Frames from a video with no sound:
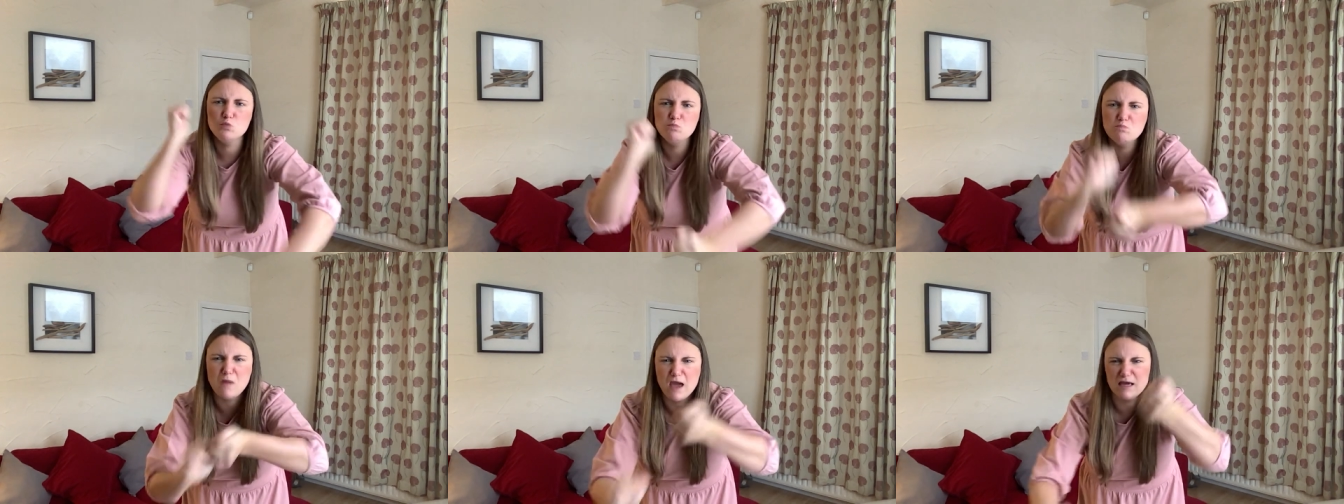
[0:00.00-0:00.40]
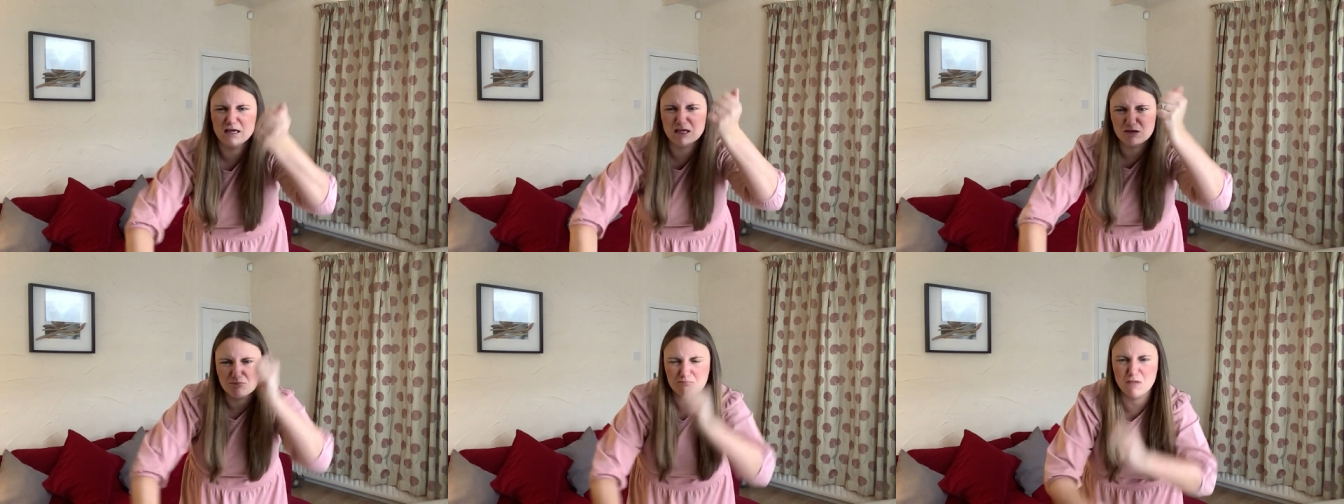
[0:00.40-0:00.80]

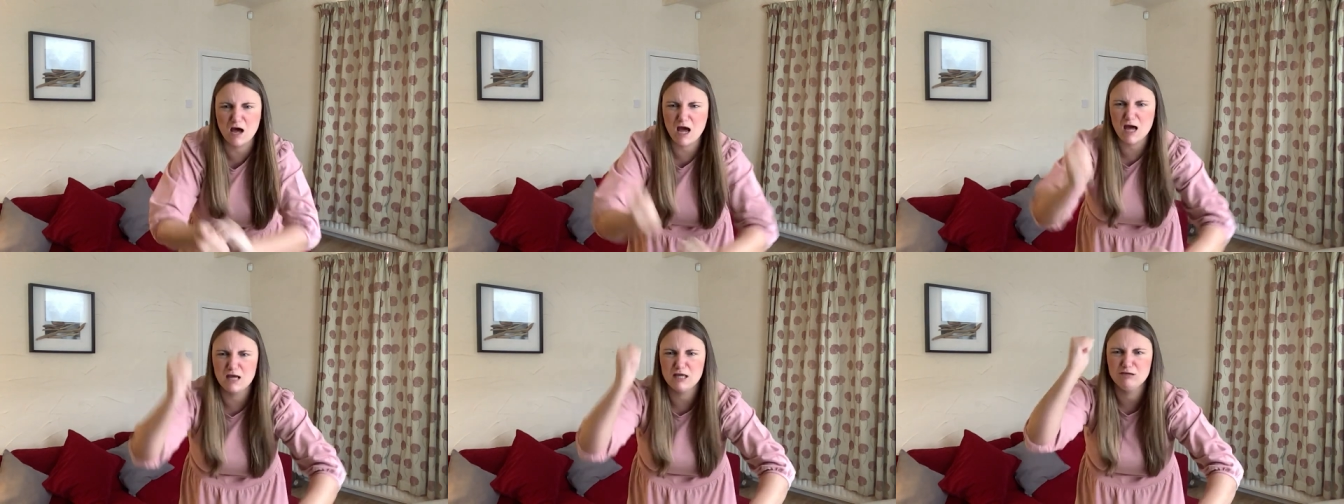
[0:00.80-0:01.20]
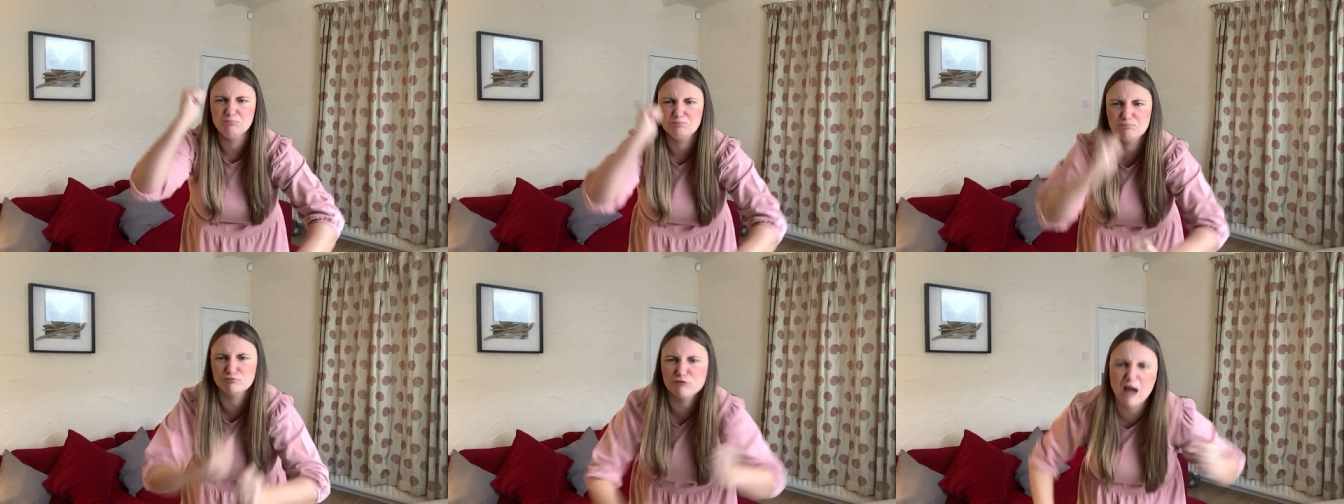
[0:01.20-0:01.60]
make my
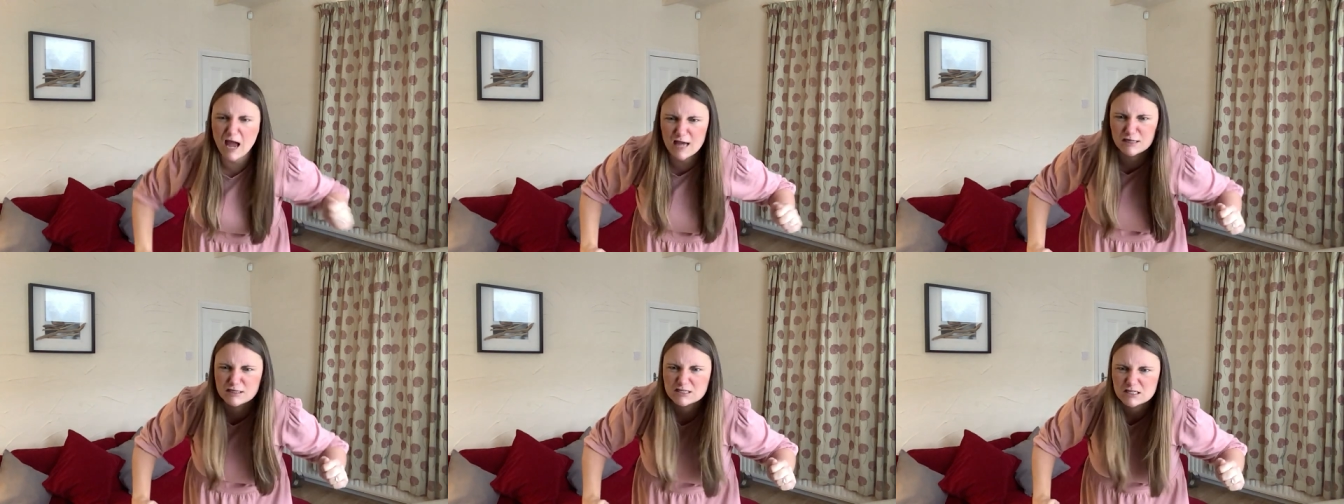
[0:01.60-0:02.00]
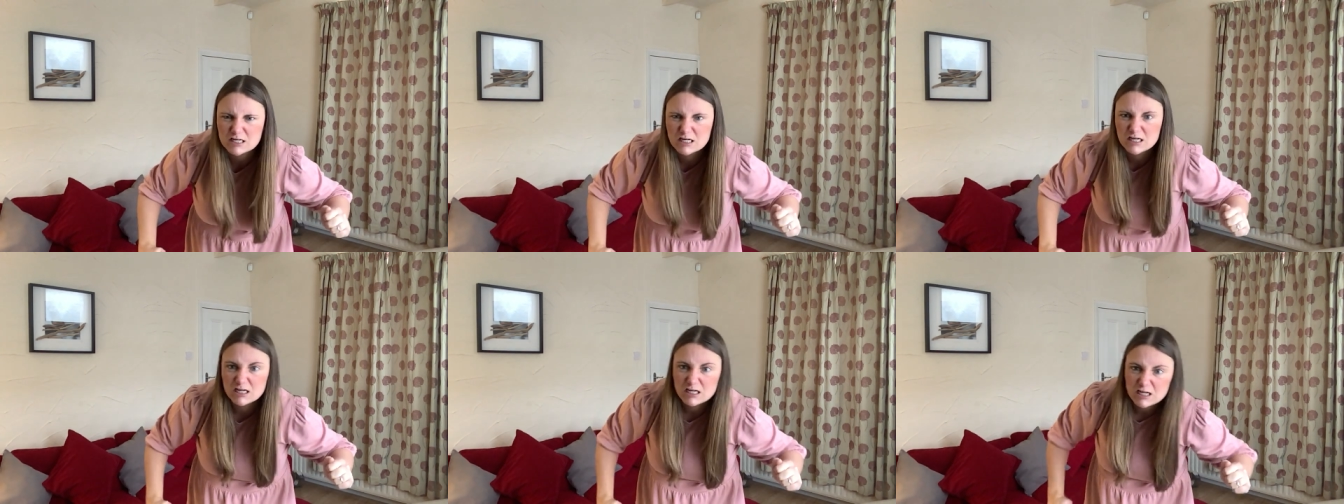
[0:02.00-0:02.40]
bread.
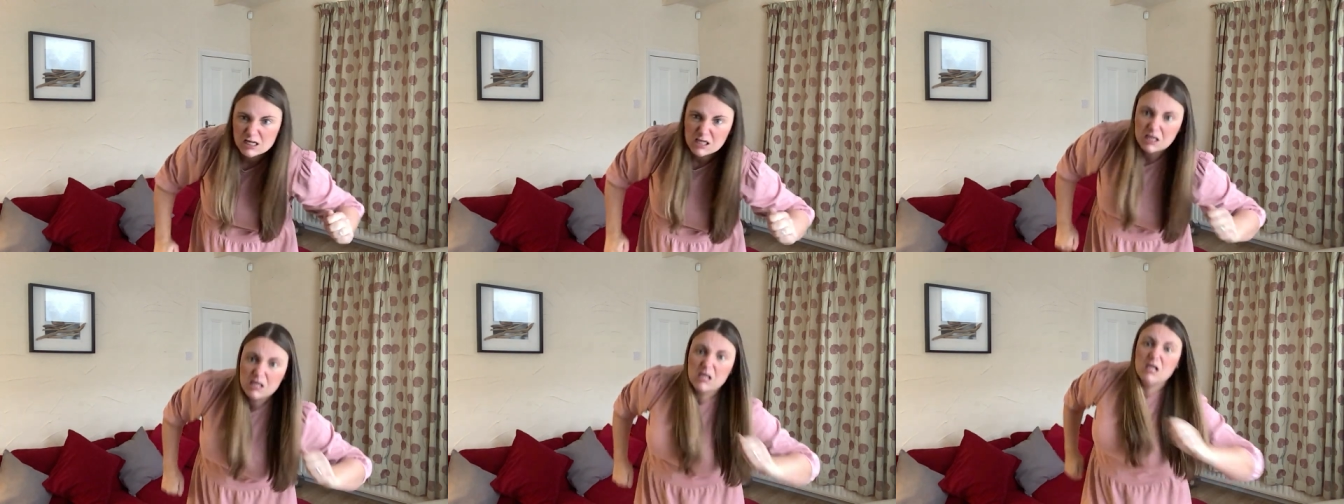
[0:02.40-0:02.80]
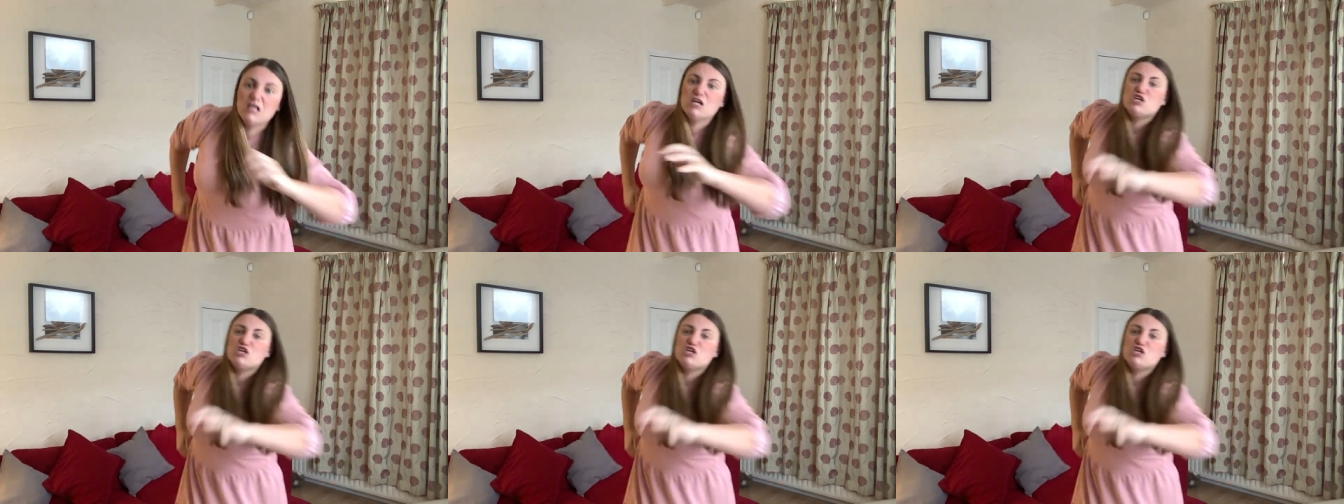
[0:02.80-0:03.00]
The